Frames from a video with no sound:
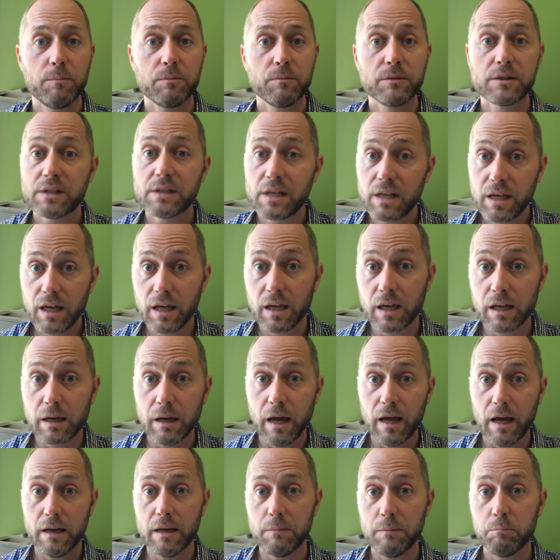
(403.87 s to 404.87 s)
seeing
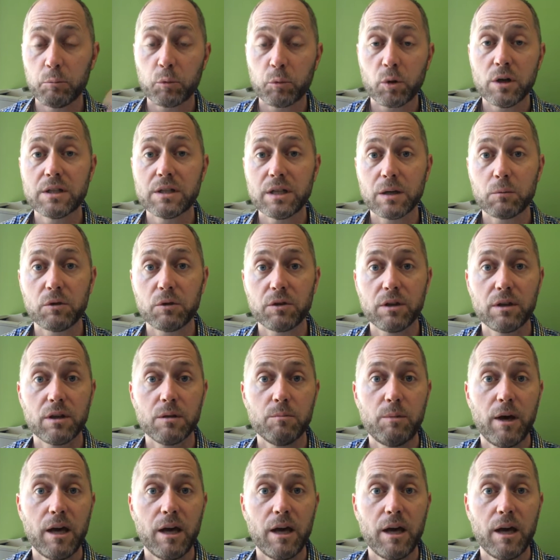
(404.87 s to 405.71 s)
and imprinting within the